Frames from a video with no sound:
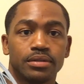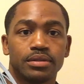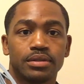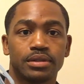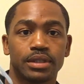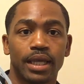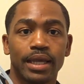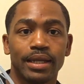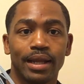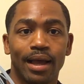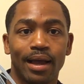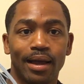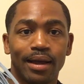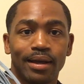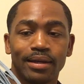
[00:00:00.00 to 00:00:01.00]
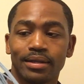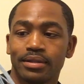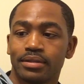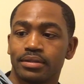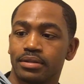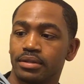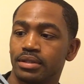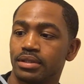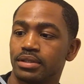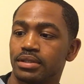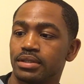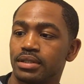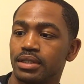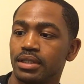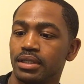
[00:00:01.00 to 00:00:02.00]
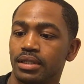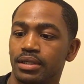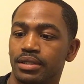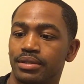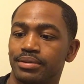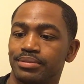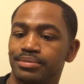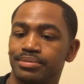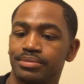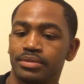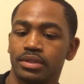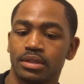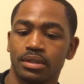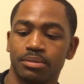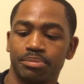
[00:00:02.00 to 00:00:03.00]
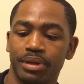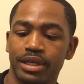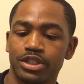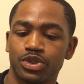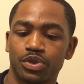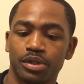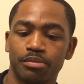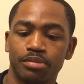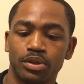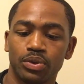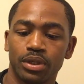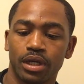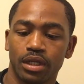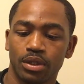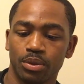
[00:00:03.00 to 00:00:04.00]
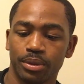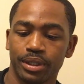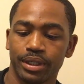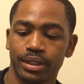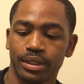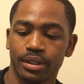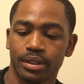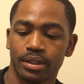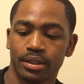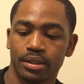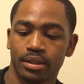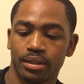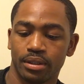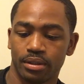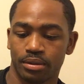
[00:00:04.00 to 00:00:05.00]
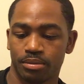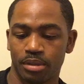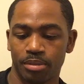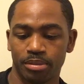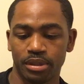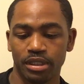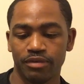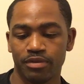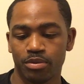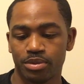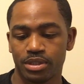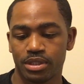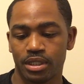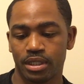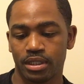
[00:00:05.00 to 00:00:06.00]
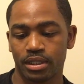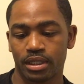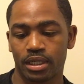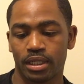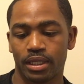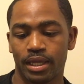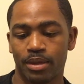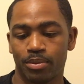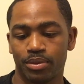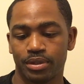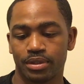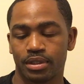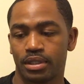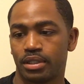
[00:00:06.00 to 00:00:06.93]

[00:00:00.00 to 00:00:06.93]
Skate high. This is the Patriot Blue colorway. I believe it was done in a collab with